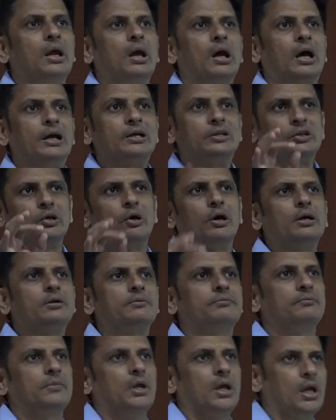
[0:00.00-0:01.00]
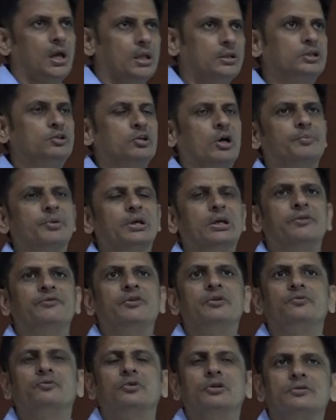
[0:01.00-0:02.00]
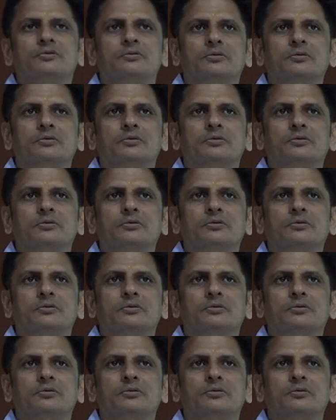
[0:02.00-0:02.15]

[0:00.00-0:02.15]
I thought the topic given was